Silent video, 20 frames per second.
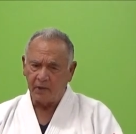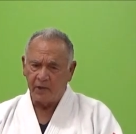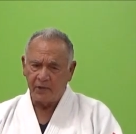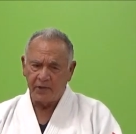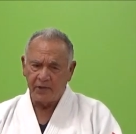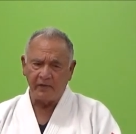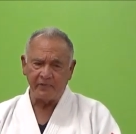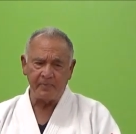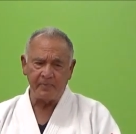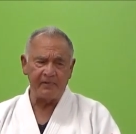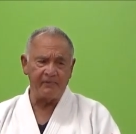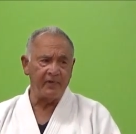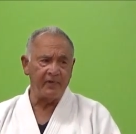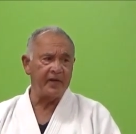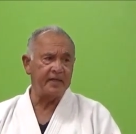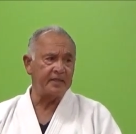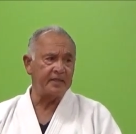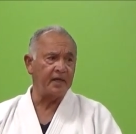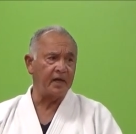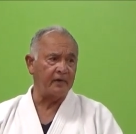You have to be
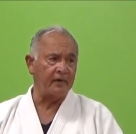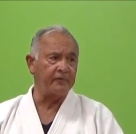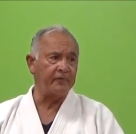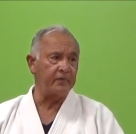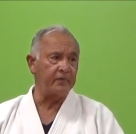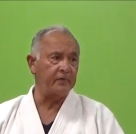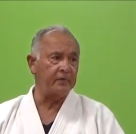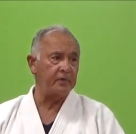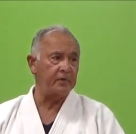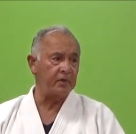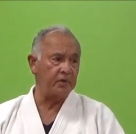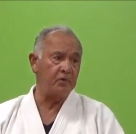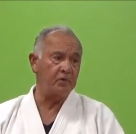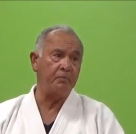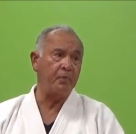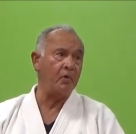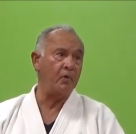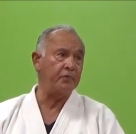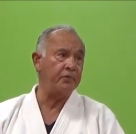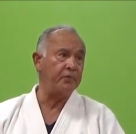very tough to do
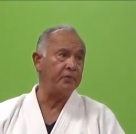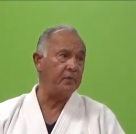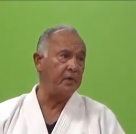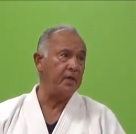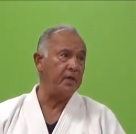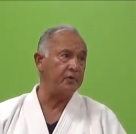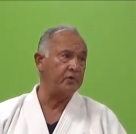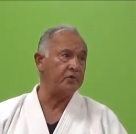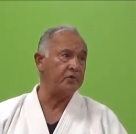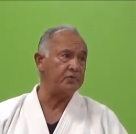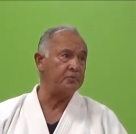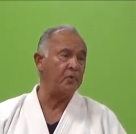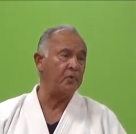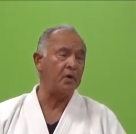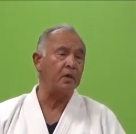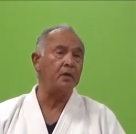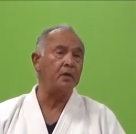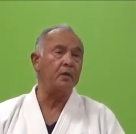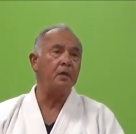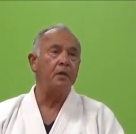both, either
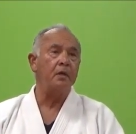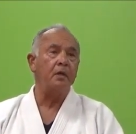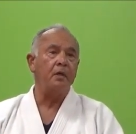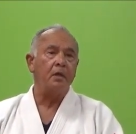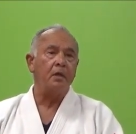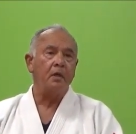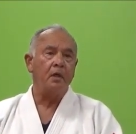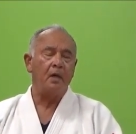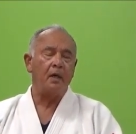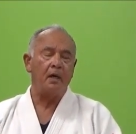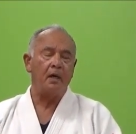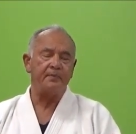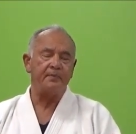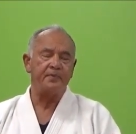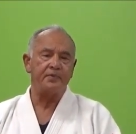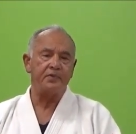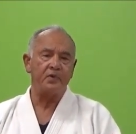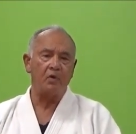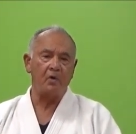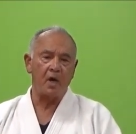sport.
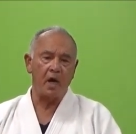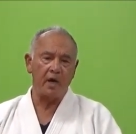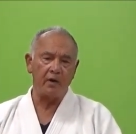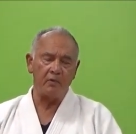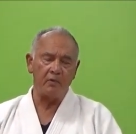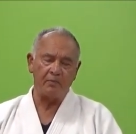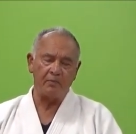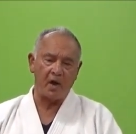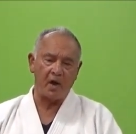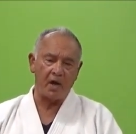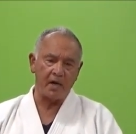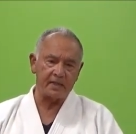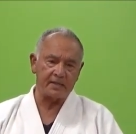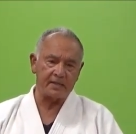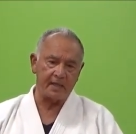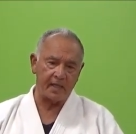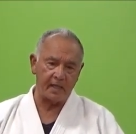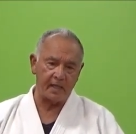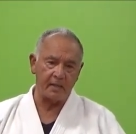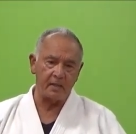So Okano brought us
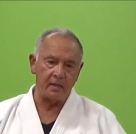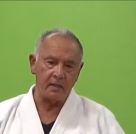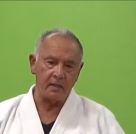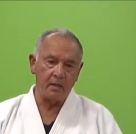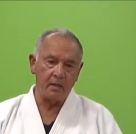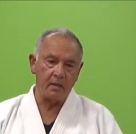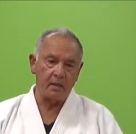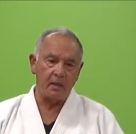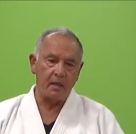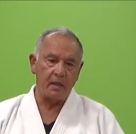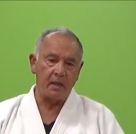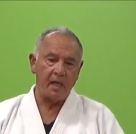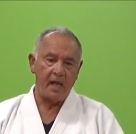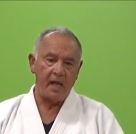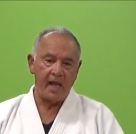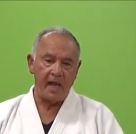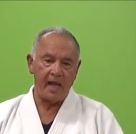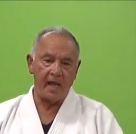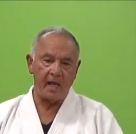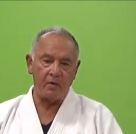in,
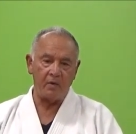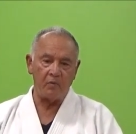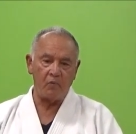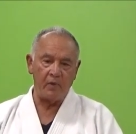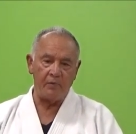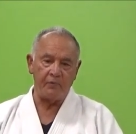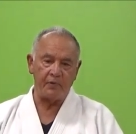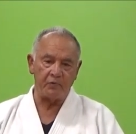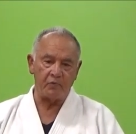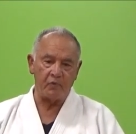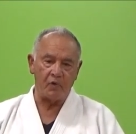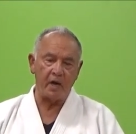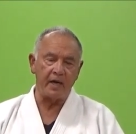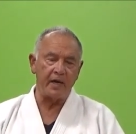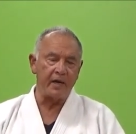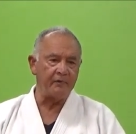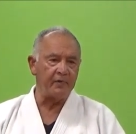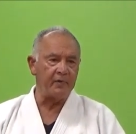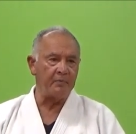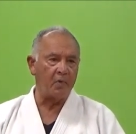and we would run
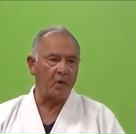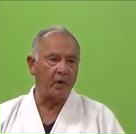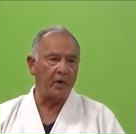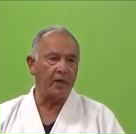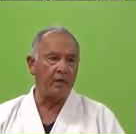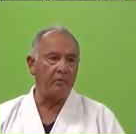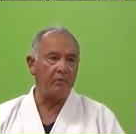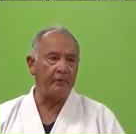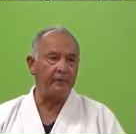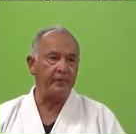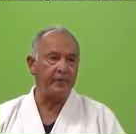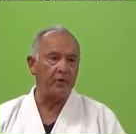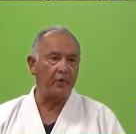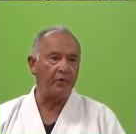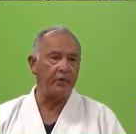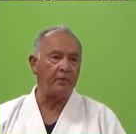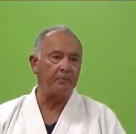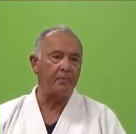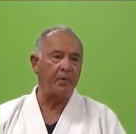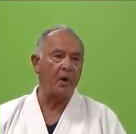every morning. We would go
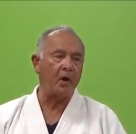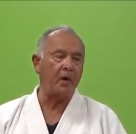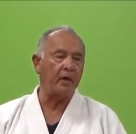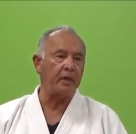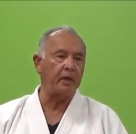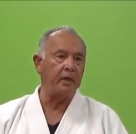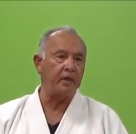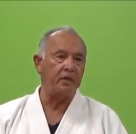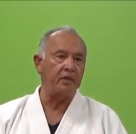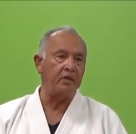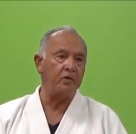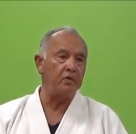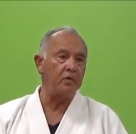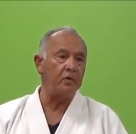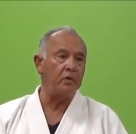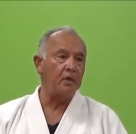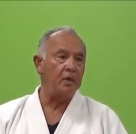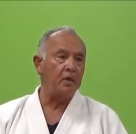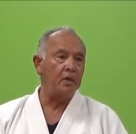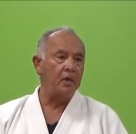to the park and do
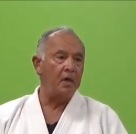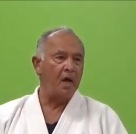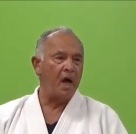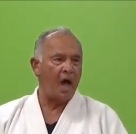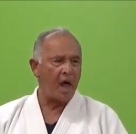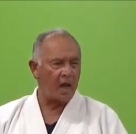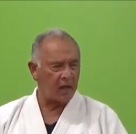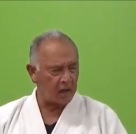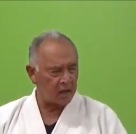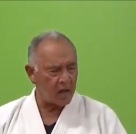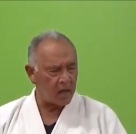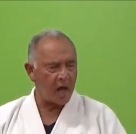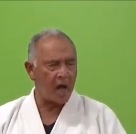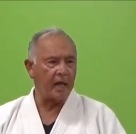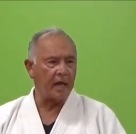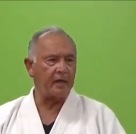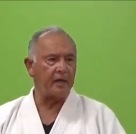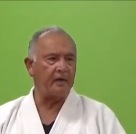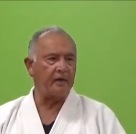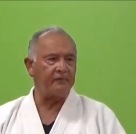a
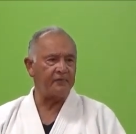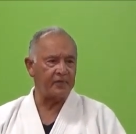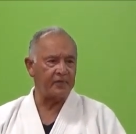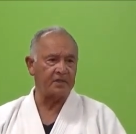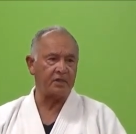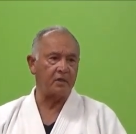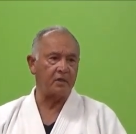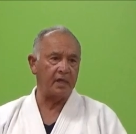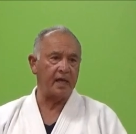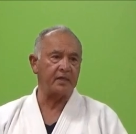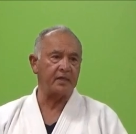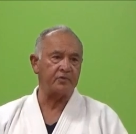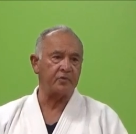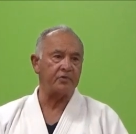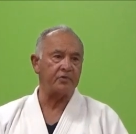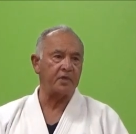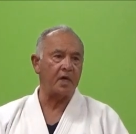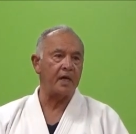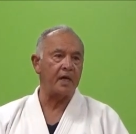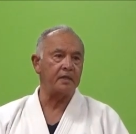lot of physical
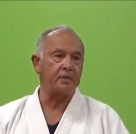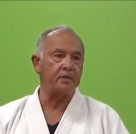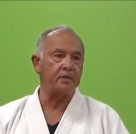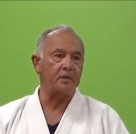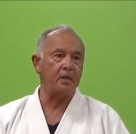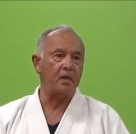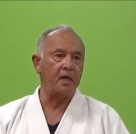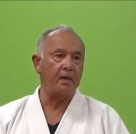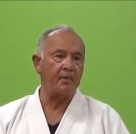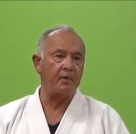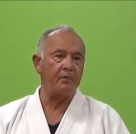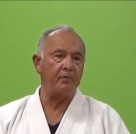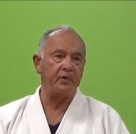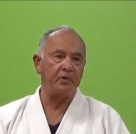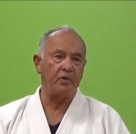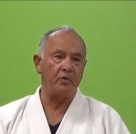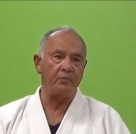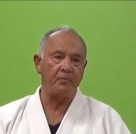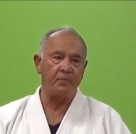exercise. I mean, we do